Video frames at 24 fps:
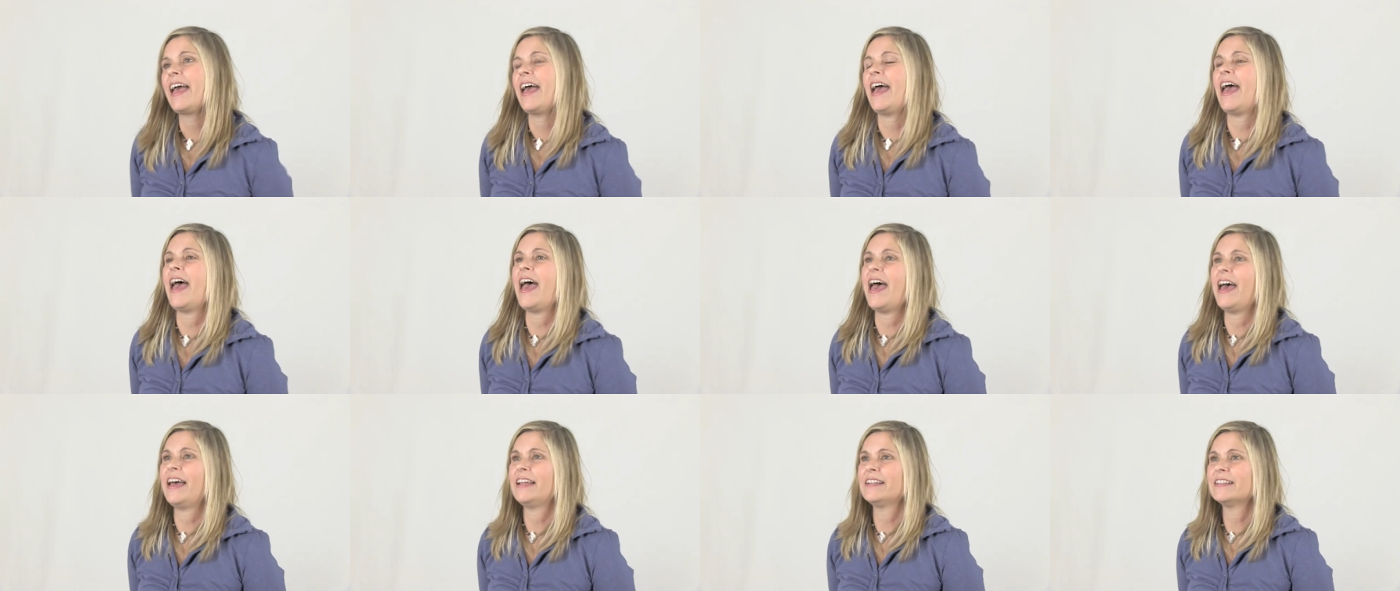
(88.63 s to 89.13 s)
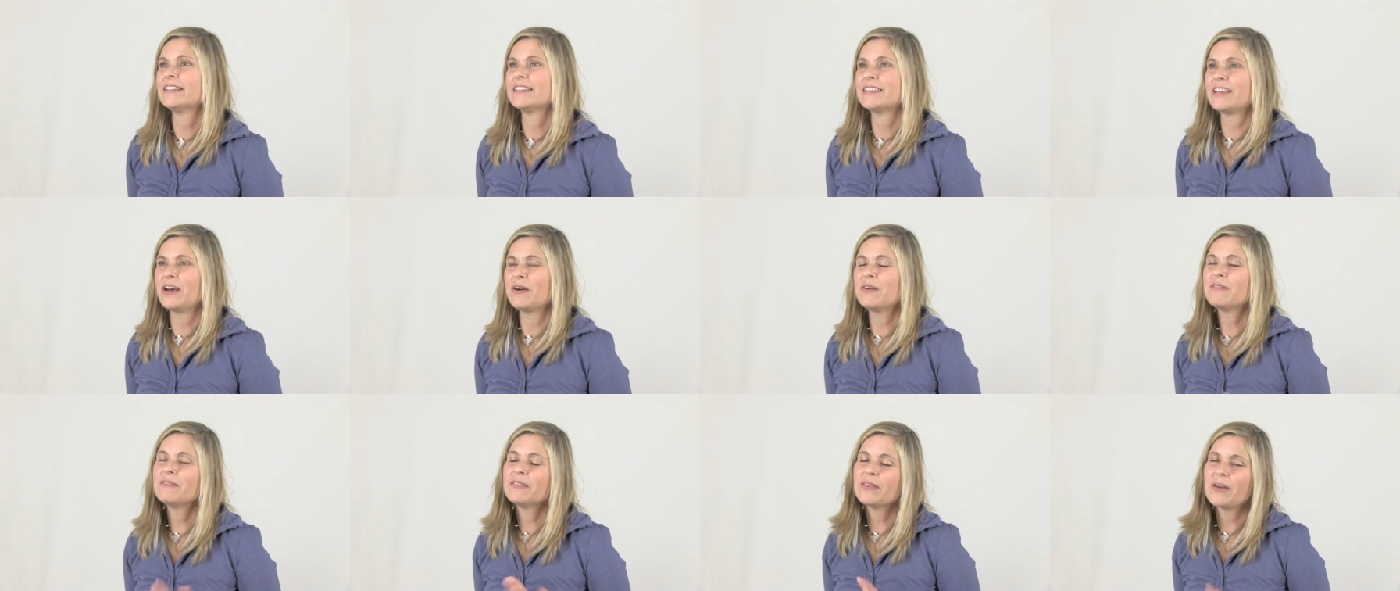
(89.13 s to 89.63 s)
And
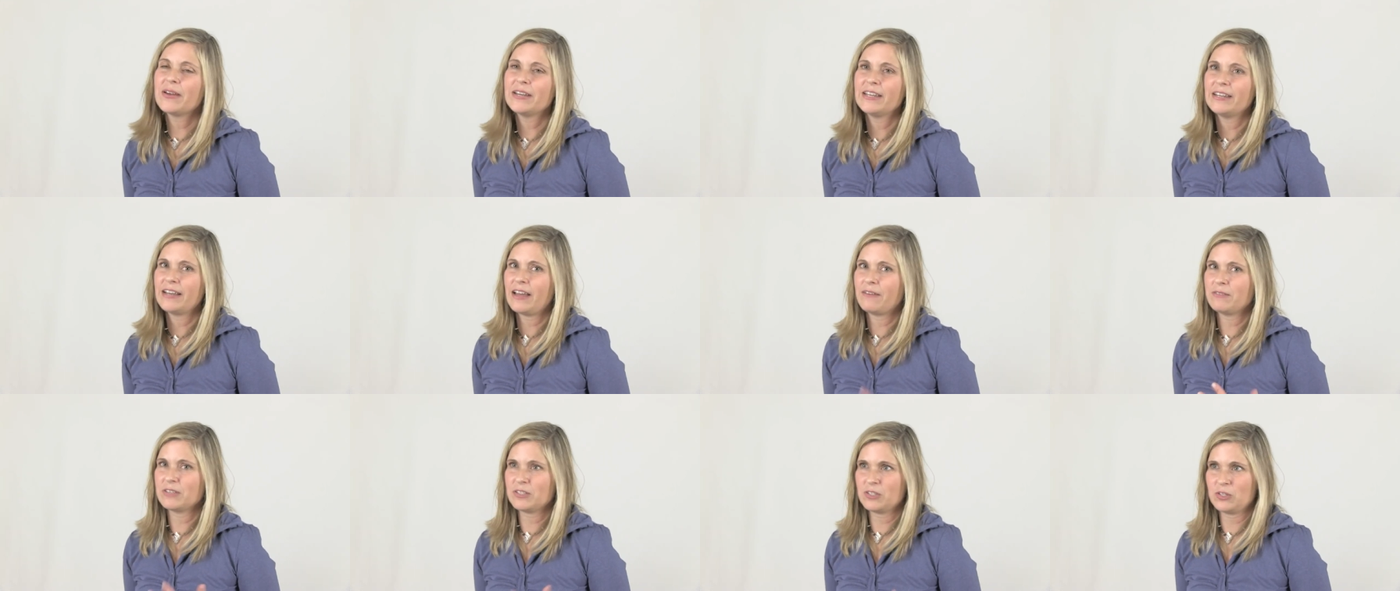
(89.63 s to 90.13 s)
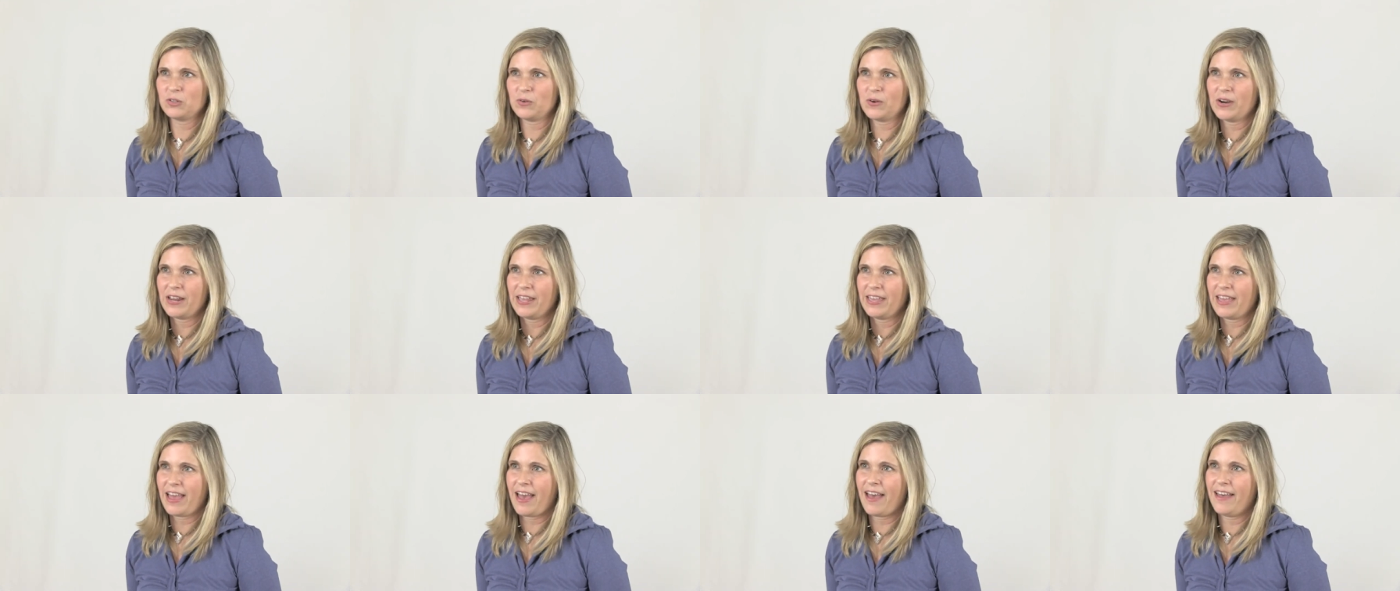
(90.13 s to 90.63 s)
so even though I didn't have a
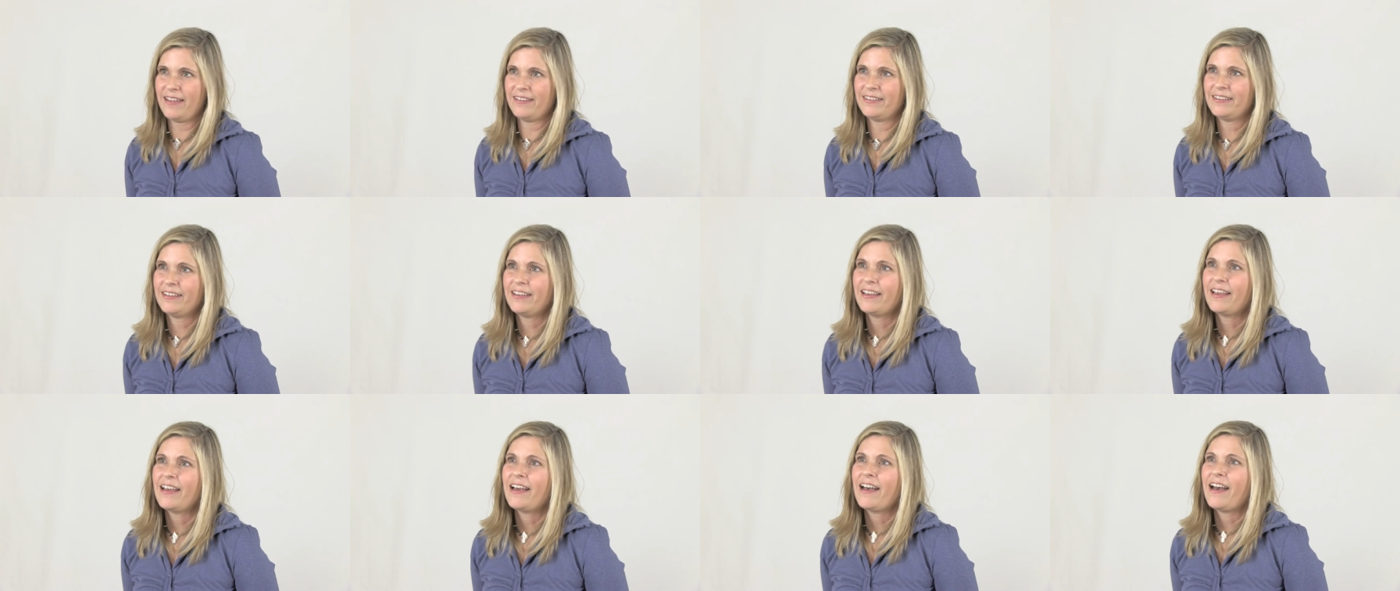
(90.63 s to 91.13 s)
story yet,